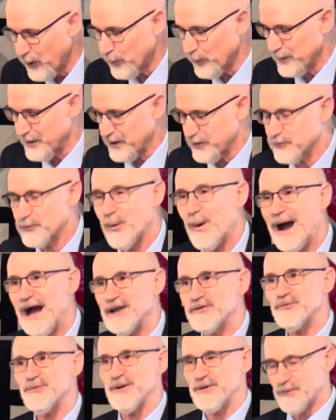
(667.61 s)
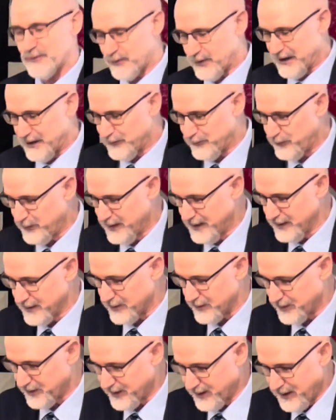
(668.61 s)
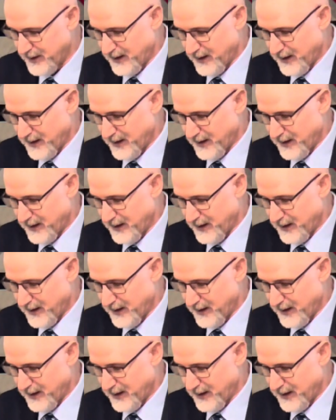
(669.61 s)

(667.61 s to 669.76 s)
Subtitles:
when the wise men revealed